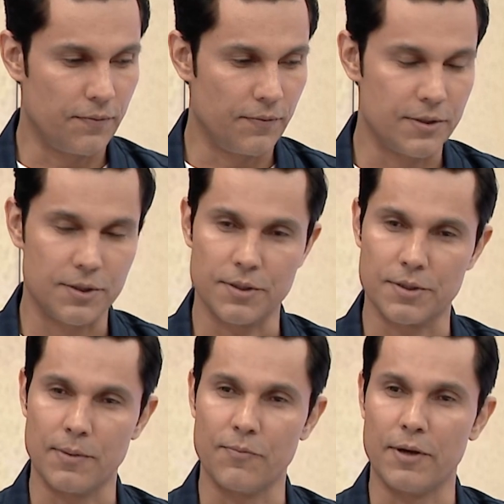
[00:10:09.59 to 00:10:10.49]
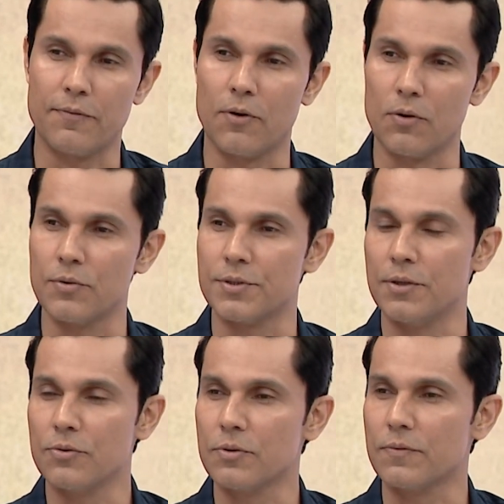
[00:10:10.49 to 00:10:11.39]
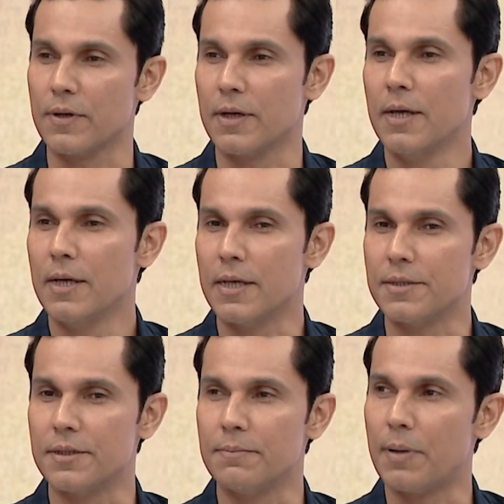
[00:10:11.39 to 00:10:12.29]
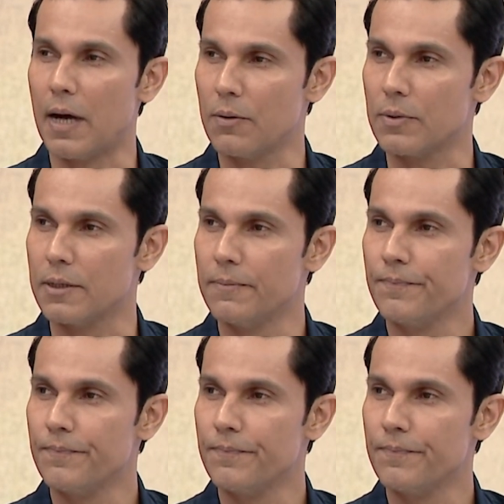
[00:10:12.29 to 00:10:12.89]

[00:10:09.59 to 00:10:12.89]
which somewhere follows Hindutva is in power.